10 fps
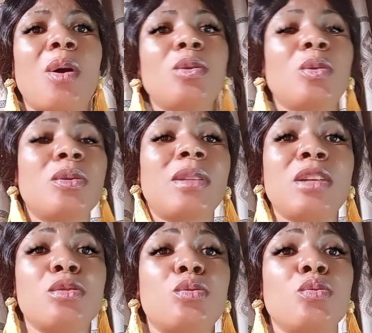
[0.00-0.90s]
All those
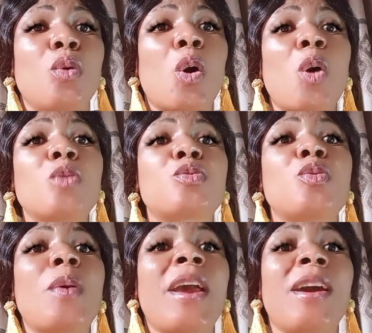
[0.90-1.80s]
things to
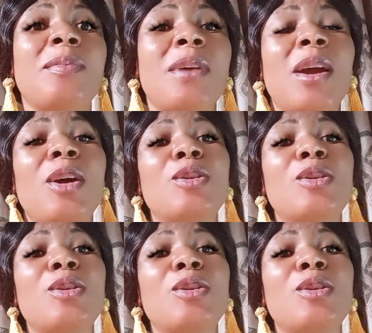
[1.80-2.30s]
also help.